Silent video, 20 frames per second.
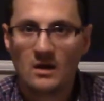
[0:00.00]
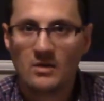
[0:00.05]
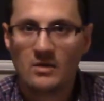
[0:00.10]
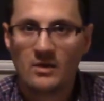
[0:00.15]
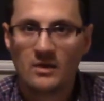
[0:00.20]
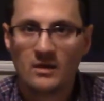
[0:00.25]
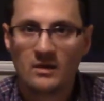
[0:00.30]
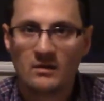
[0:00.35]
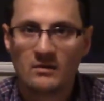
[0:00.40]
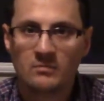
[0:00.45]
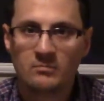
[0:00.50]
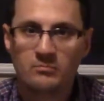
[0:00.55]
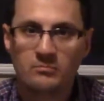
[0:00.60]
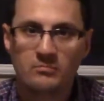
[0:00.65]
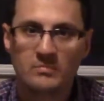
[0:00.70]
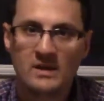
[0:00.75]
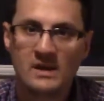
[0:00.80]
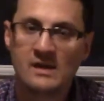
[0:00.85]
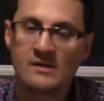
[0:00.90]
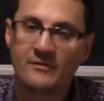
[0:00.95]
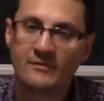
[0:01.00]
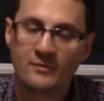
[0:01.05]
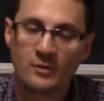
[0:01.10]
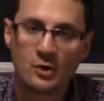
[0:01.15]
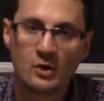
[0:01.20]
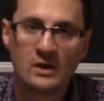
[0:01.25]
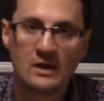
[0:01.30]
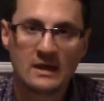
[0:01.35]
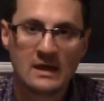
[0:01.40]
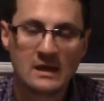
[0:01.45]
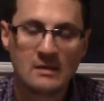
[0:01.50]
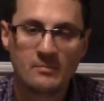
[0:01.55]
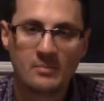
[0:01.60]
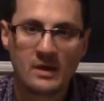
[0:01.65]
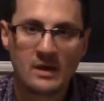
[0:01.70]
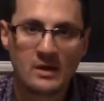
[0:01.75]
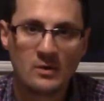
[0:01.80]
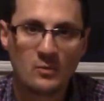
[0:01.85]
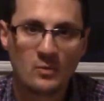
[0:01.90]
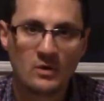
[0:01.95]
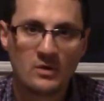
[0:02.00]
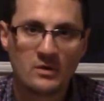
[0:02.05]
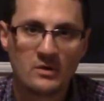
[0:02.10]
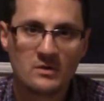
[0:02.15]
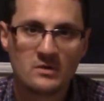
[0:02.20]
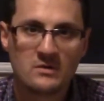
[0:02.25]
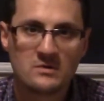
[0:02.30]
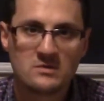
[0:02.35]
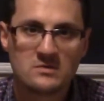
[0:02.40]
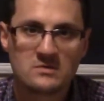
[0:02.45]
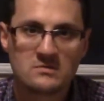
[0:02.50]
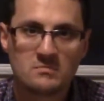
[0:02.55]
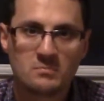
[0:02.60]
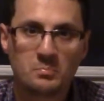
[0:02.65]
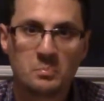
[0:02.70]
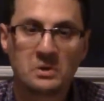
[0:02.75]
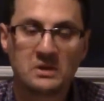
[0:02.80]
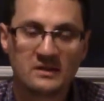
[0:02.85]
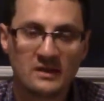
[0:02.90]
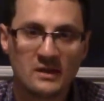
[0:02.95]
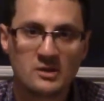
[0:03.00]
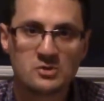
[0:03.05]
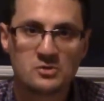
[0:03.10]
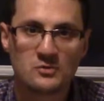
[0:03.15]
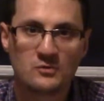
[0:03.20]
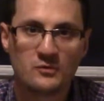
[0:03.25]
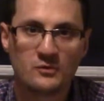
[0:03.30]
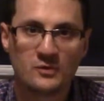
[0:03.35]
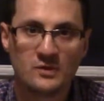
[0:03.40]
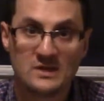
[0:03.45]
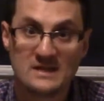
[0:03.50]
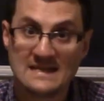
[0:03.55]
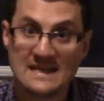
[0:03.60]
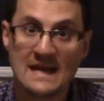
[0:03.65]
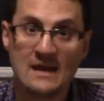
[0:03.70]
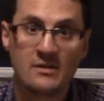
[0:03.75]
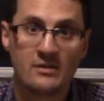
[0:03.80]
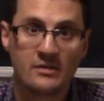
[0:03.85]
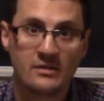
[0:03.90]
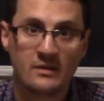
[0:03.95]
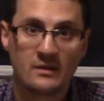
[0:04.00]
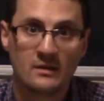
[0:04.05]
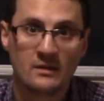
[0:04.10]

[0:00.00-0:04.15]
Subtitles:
if you're in a campaign where there's potential for death,